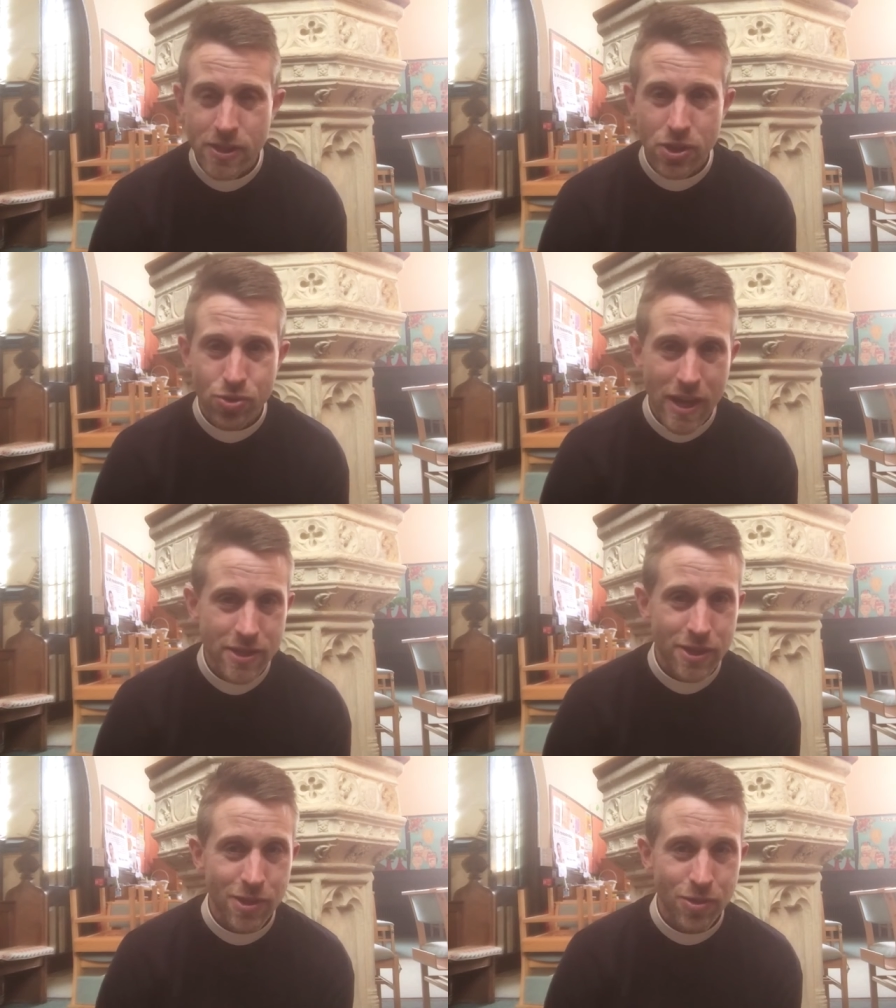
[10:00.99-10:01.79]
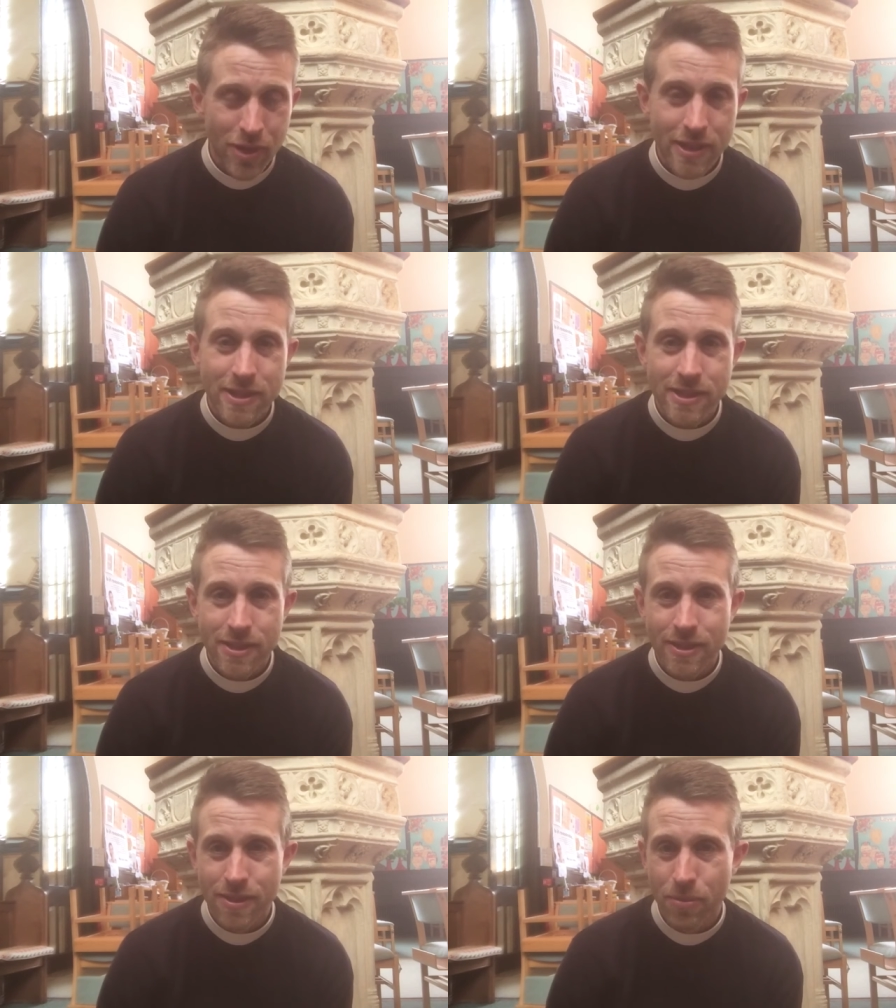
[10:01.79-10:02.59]
It's addressed to
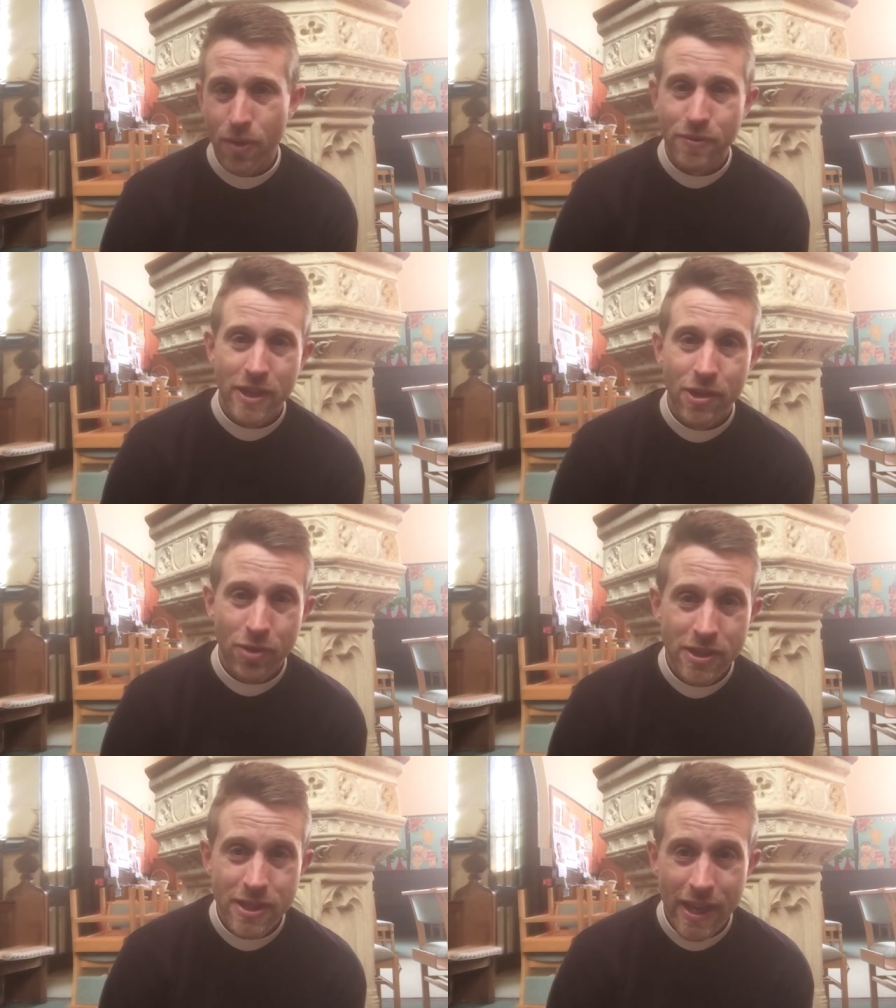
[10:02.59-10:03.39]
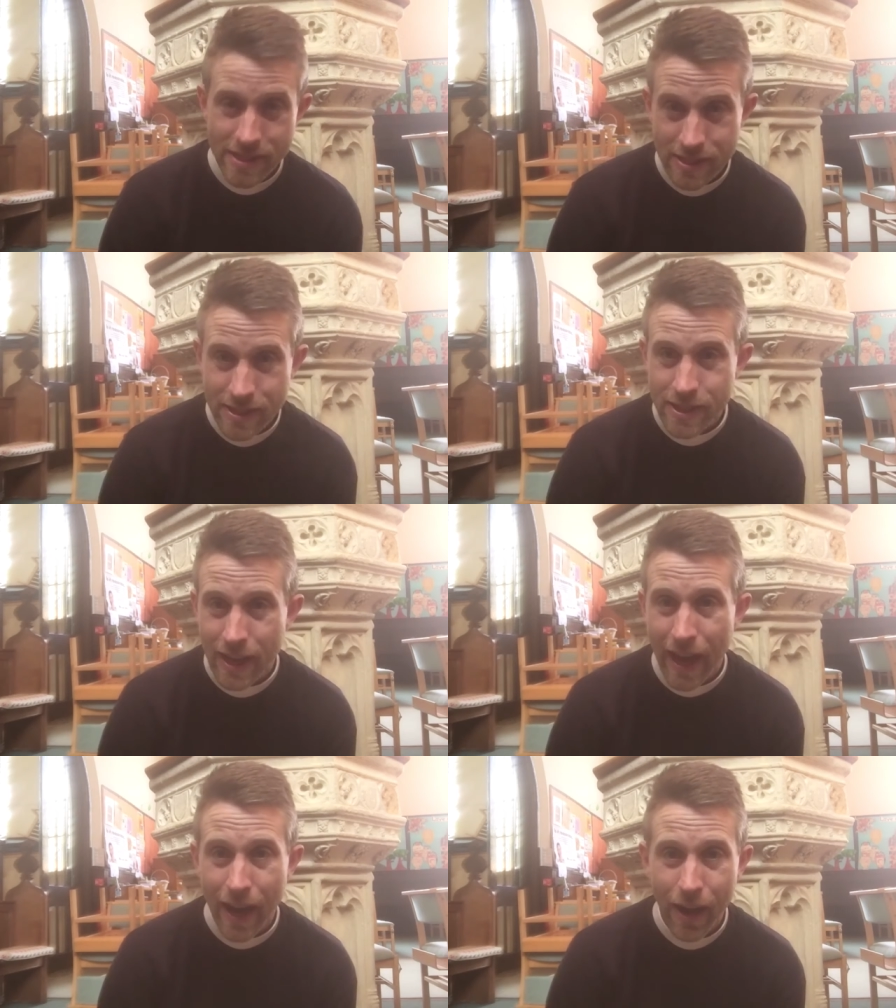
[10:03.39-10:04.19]
Chris, but obviously Chris isn't
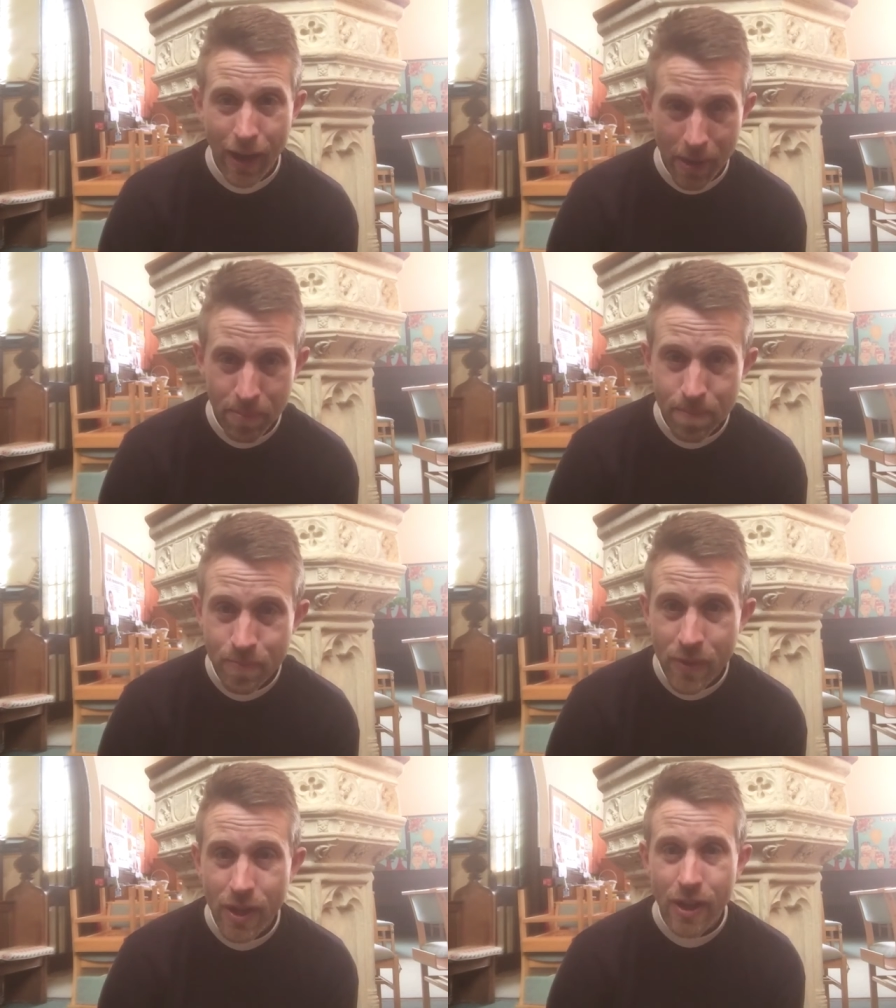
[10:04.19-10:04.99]
at home.